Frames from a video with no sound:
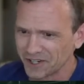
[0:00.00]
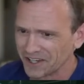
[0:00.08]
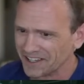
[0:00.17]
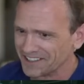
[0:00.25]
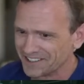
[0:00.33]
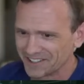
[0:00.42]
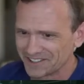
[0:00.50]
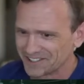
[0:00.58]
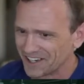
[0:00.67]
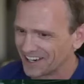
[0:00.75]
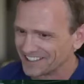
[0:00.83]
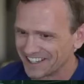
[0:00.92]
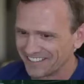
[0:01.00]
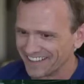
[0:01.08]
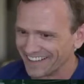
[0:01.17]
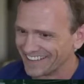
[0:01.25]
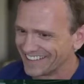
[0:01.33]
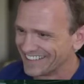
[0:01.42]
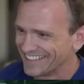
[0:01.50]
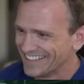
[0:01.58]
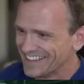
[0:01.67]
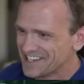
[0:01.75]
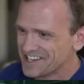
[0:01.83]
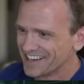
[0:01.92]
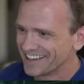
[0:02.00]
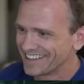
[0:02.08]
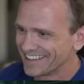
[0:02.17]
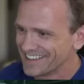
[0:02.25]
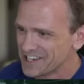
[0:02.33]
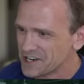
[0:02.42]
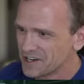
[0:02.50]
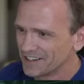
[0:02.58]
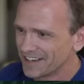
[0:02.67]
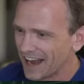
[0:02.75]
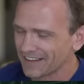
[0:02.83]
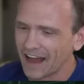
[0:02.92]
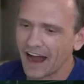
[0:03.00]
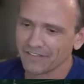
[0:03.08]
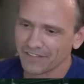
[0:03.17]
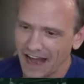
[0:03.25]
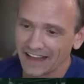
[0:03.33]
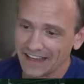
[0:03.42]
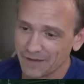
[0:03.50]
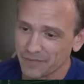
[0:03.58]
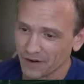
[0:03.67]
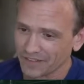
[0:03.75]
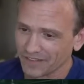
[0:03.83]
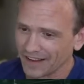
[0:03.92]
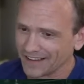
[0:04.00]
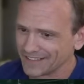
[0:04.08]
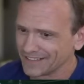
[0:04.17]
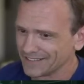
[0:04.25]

my God, Jimmy, you would love it. Like, I keep hearing that.